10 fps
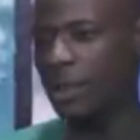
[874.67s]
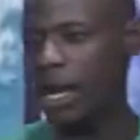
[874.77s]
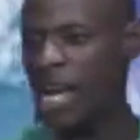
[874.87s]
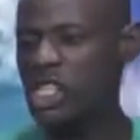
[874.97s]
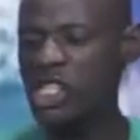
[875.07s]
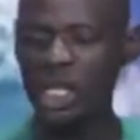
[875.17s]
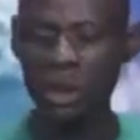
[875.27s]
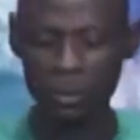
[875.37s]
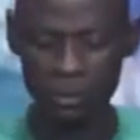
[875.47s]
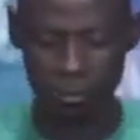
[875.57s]
in Shiloh.
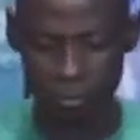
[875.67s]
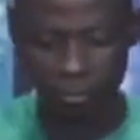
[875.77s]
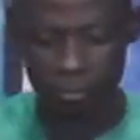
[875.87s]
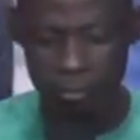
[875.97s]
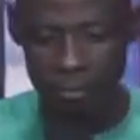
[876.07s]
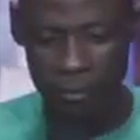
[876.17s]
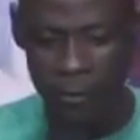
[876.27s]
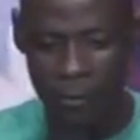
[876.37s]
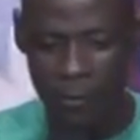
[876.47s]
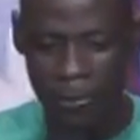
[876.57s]

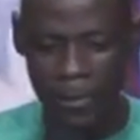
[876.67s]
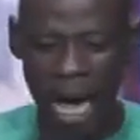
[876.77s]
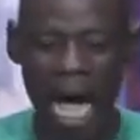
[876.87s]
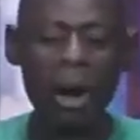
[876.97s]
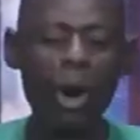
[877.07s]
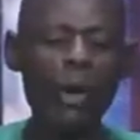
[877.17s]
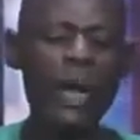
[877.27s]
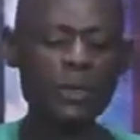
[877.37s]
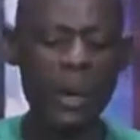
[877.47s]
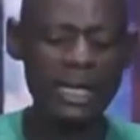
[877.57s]
I always
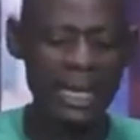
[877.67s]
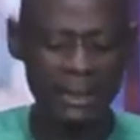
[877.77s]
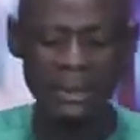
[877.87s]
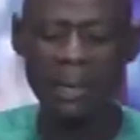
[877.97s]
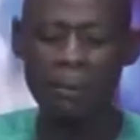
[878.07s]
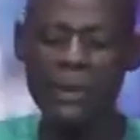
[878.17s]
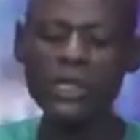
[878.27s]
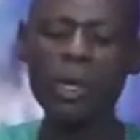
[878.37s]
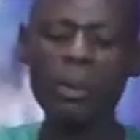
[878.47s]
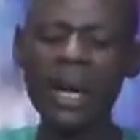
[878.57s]
wonder, then
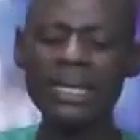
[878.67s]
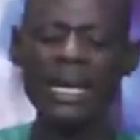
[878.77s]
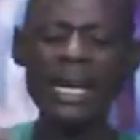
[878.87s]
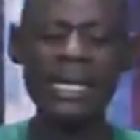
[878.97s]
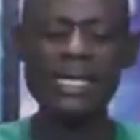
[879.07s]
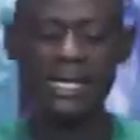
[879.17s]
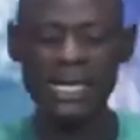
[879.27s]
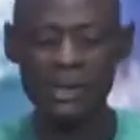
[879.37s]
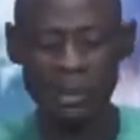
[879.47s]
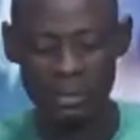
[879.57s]
Bishop one day said
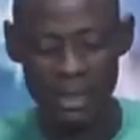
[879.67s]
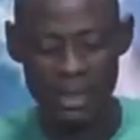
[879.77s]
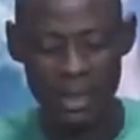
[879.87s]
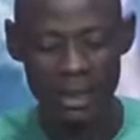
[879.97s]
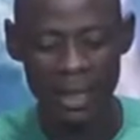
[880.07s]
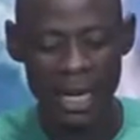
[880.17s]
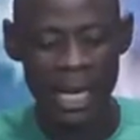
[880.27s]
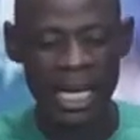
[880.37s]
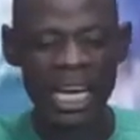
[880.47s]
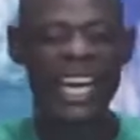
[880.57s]
something. He said,
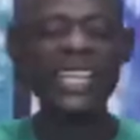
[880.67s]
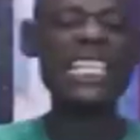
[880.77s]
it is